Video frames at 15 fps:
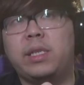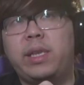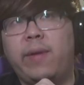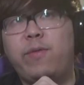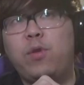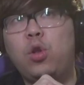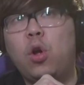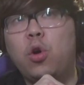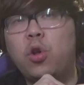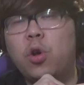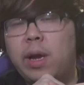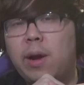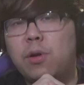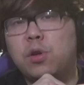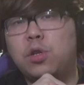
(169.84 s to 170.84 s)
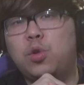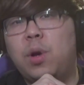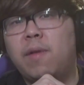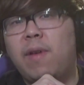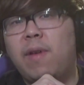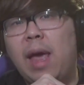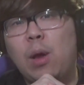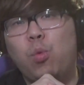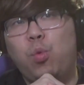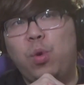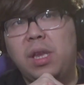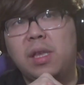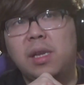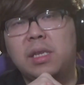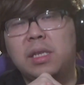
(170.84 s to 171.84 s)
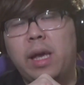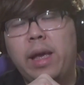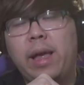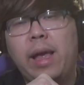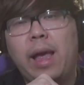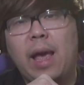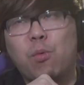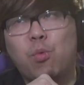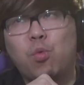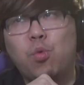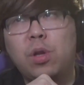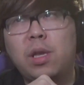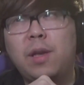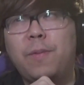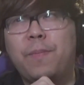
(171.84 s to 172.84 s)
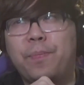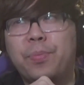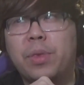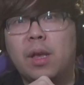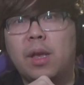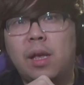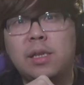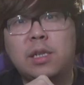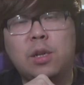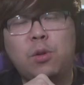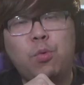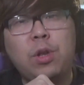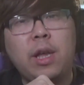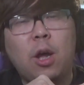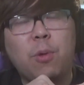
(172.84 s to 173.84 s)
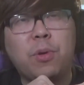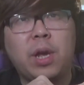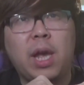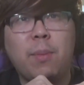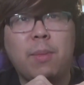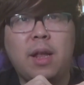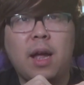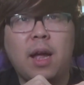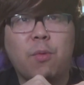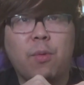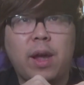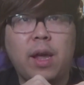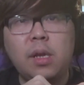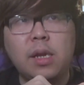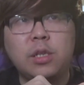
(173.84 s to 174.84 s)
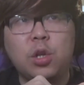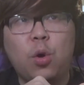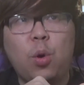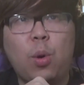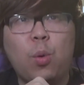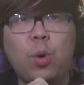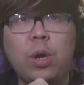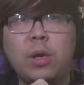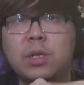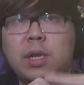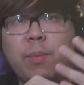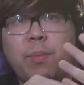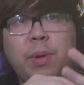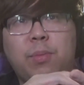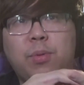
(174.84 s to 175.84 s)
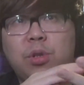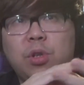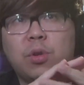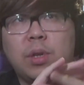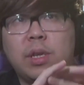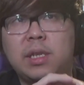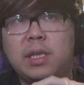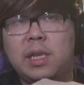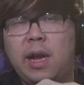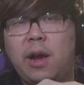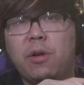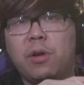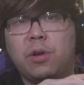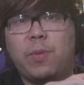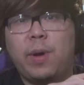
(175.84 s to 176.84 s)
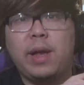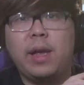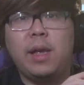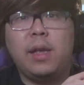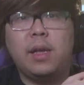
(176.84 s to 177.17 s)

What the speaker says: If you know your character strength and weakness, it's gonna really help your game a lot, right? So what else can people do in the scenario, right?